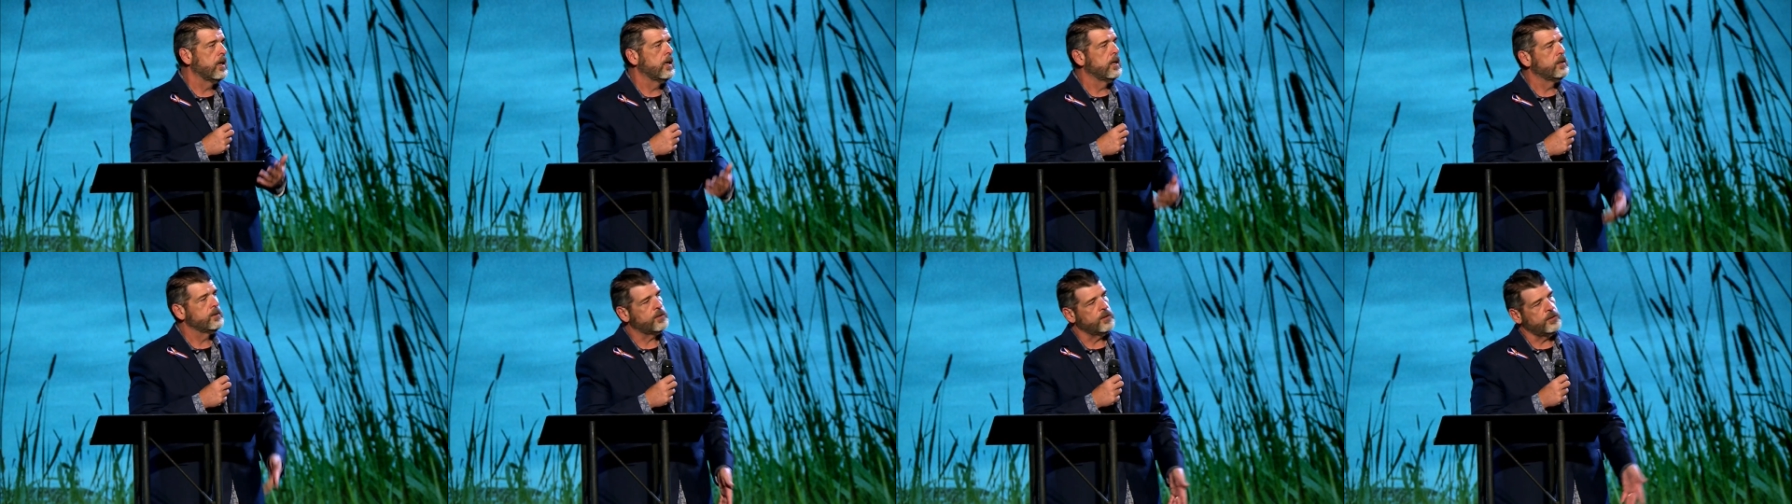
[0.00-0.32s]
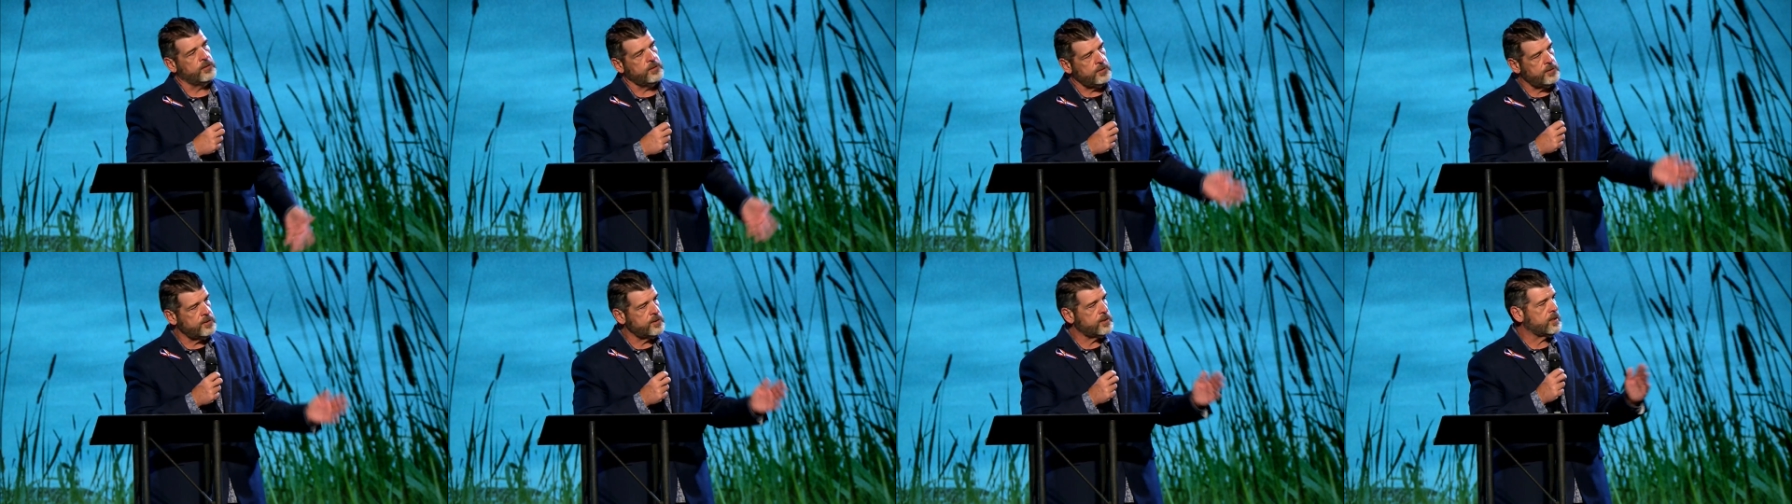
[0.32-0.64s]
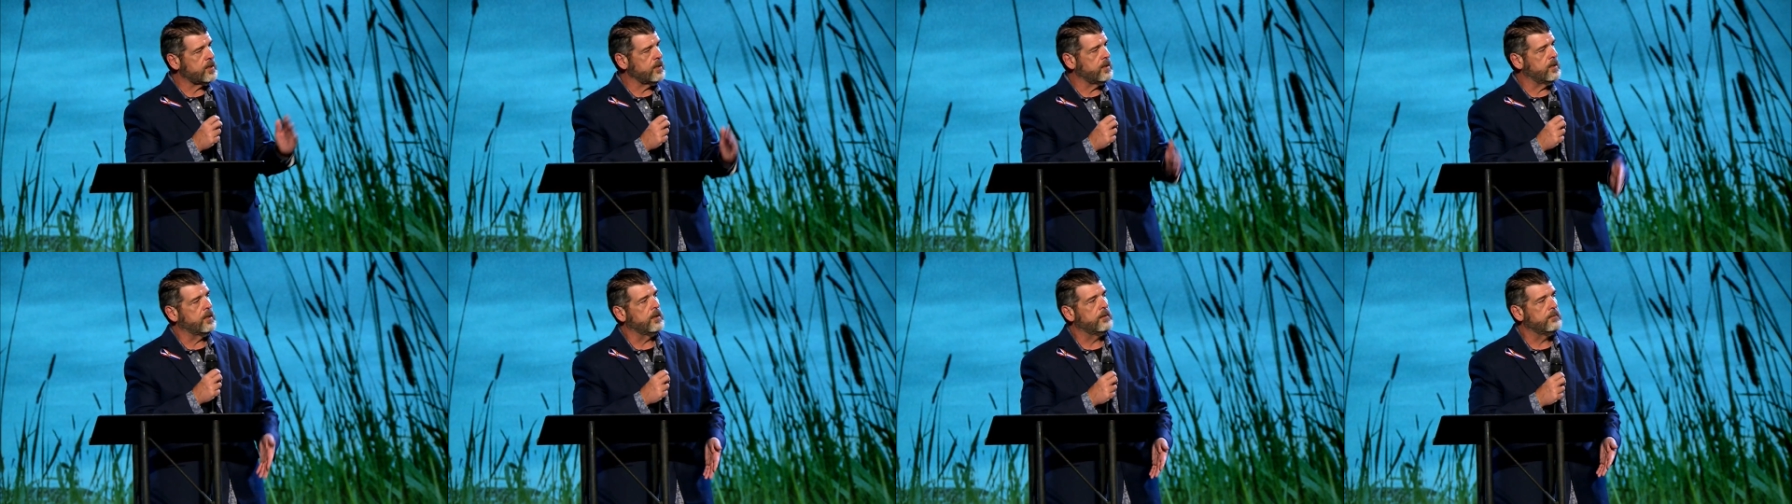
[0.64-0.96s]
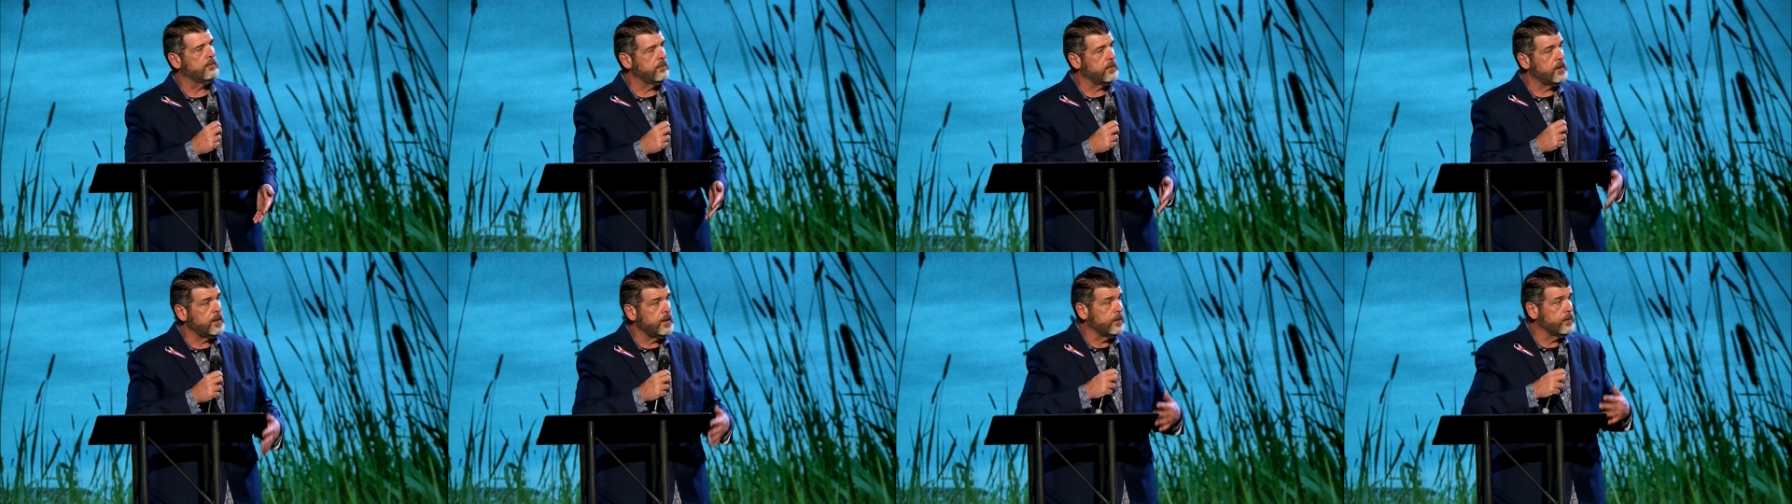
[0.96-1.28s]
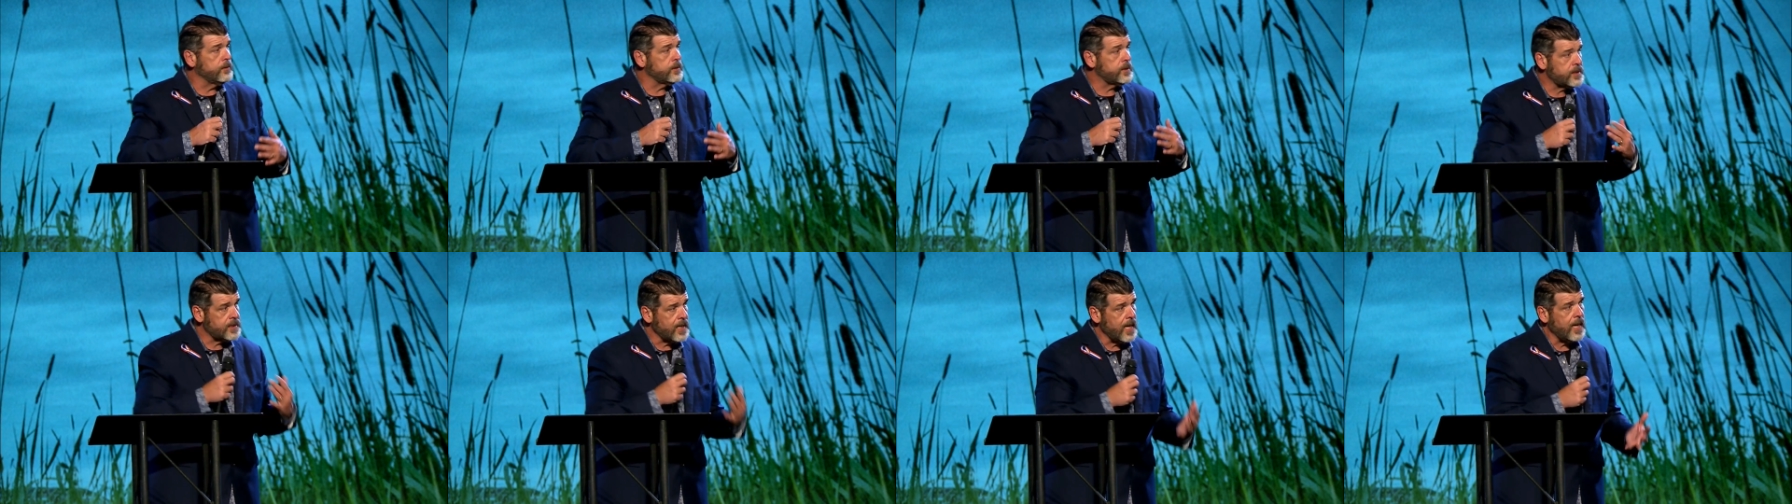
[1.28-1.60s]
So you're just going to, you know,
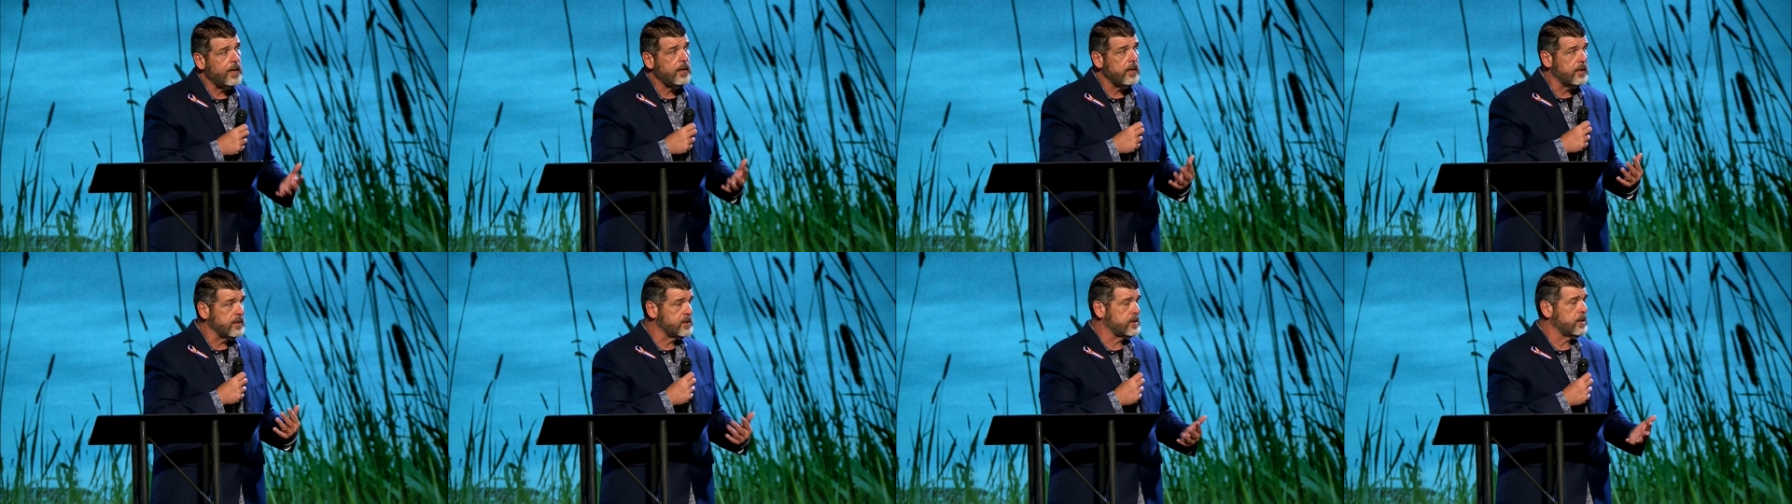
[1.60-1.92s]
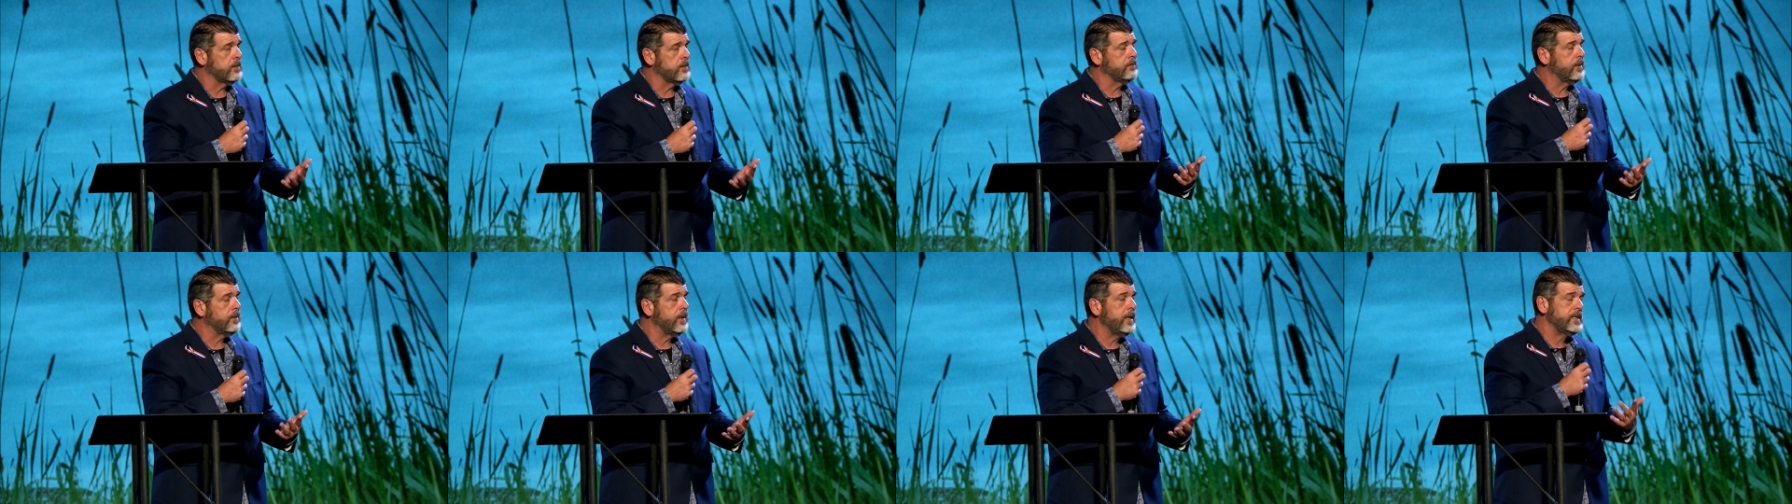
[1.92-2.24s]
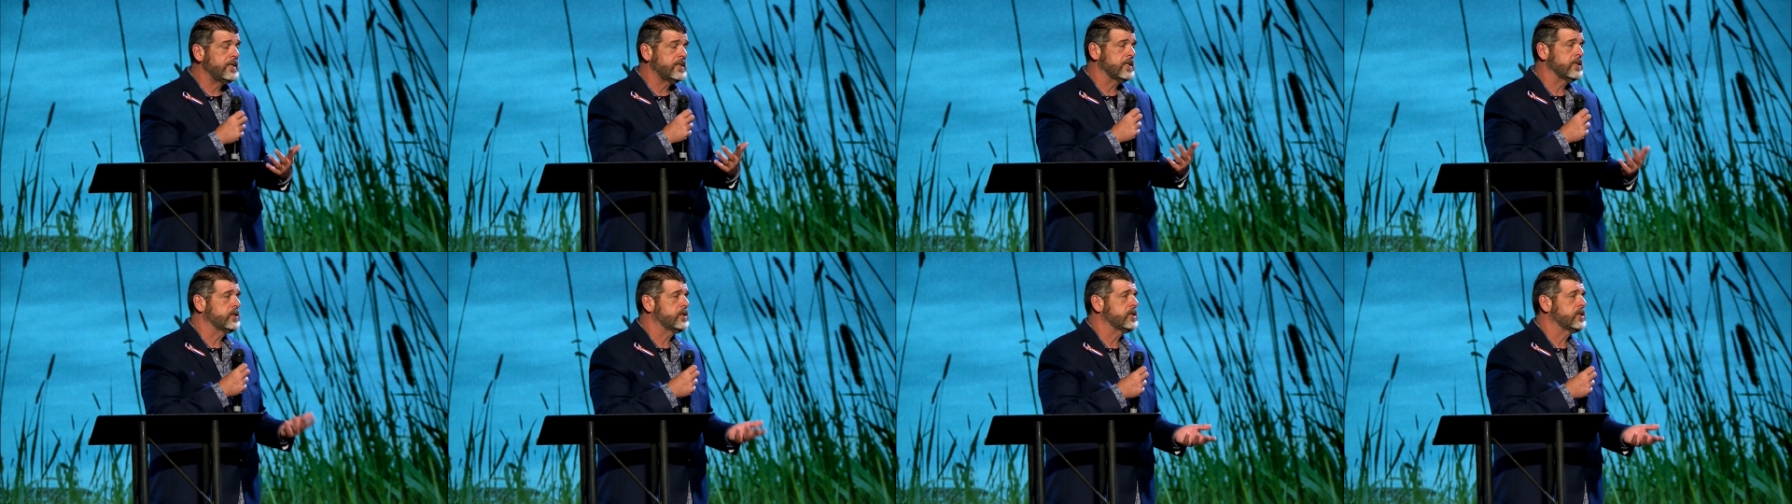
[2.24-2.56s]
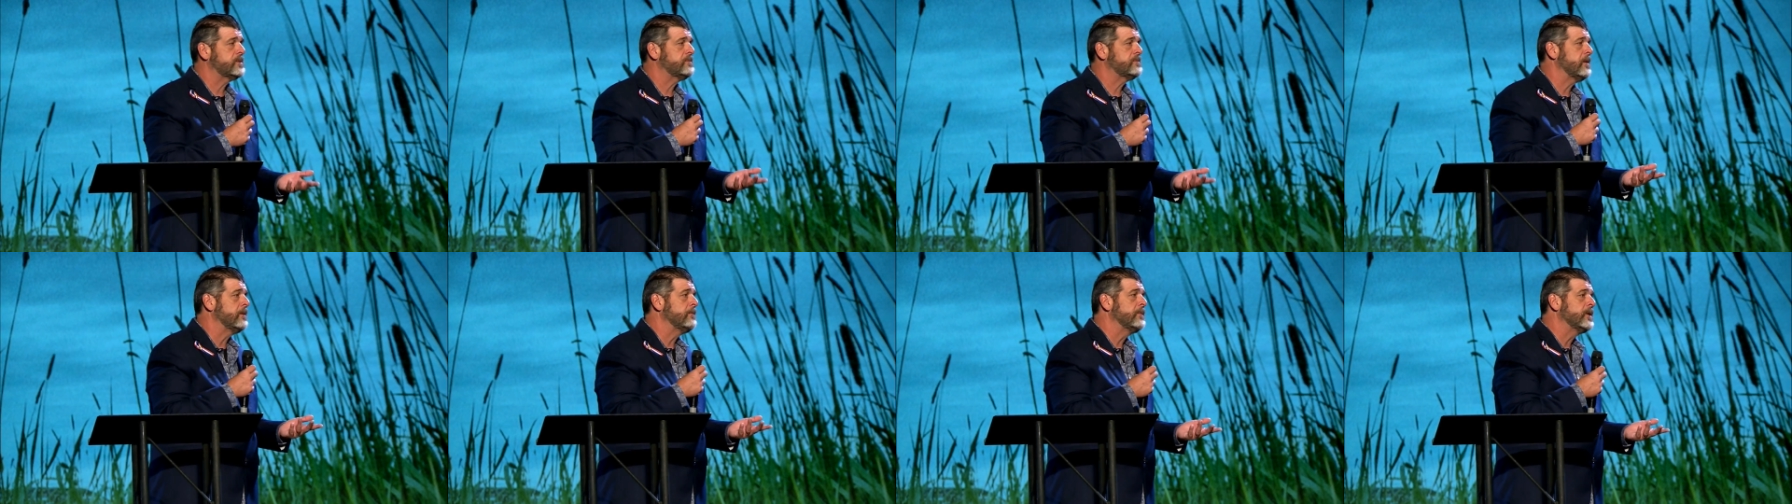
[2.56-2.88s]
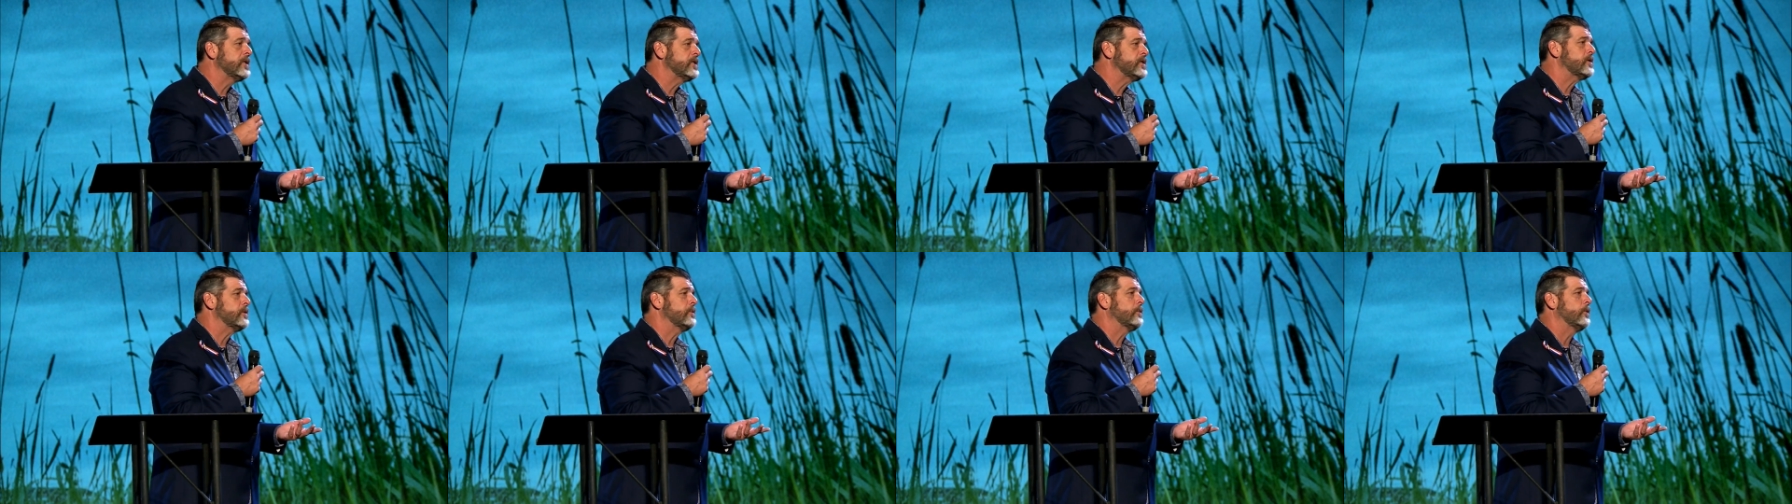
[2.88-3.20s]
stay in a certain place and just be
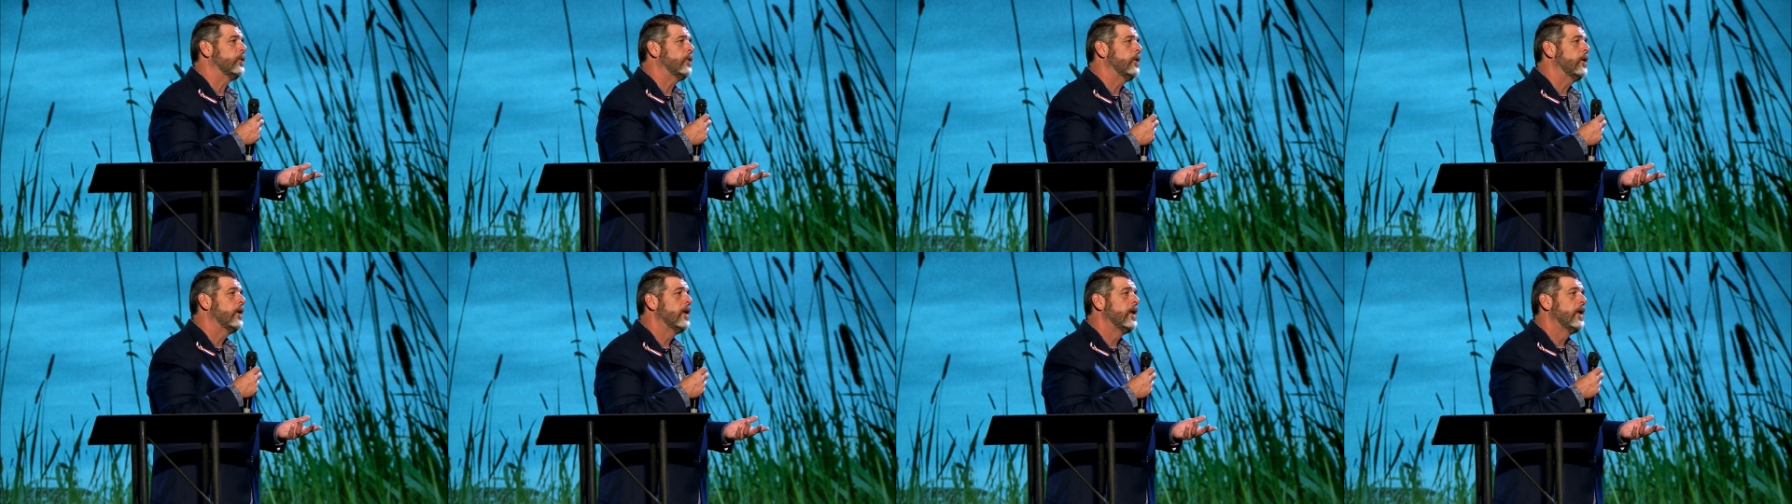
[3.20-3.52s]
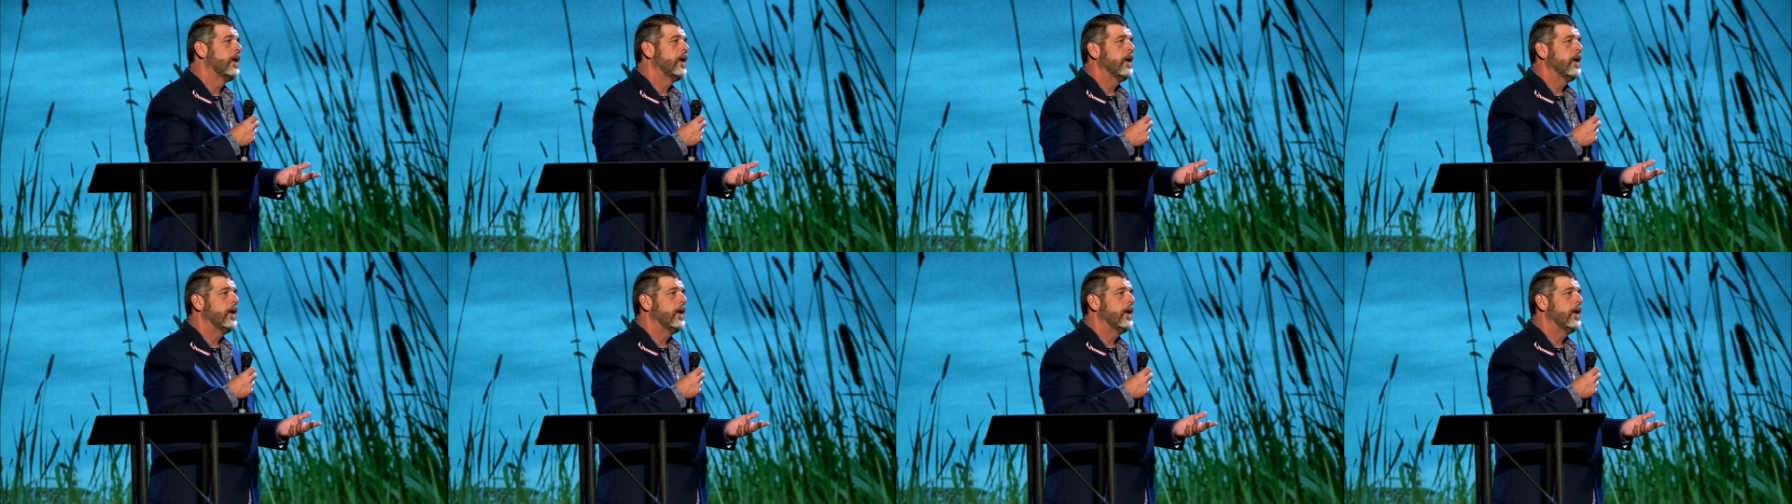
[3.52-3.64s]
miserable